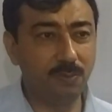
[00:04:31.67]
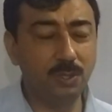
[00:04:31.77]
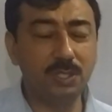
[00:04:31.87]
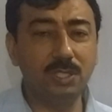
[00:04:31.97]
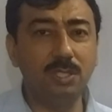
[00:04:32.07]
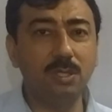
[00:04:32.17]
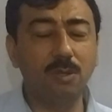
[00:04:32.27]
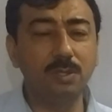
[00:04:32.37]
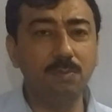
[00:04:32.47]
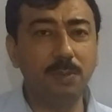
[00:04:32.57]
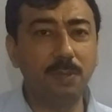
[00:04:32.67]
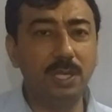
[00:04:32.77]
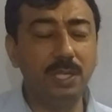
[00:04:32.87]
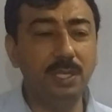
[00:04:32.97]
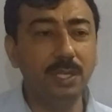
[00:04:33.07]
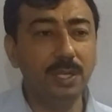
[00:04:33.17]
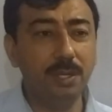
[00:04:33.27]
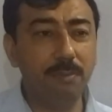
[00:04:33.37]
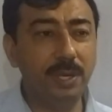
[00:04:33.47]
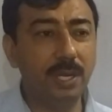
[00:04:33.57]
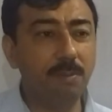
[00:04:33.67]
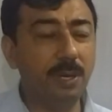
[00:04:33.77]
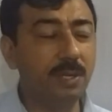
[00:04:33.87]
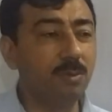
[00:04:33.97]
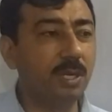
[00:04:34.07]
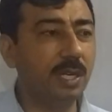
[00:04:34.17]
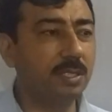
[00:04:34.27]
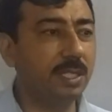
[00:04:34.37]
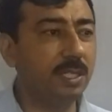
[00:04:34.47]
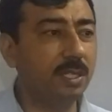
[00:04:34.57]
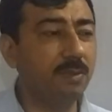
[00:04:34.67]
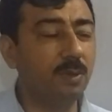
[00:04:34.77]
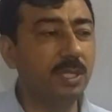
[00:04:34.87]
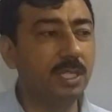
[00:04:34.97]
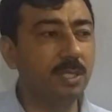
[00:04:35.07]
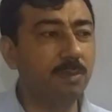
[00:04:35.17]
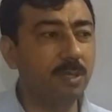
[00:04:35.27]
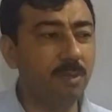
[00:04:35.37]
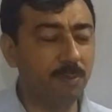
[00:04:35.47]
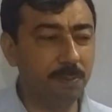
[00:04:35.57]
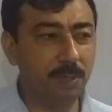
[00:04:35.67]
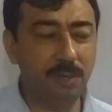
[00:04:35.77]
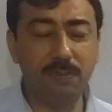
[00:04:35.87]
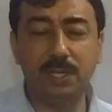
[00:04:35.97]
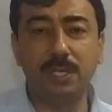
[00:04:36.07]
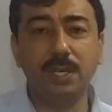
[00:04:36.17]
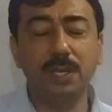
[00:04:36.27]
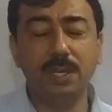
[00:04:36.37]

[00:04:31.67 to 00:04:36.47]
For 60,000 people, he built up a rural health center for the treatment of the people, where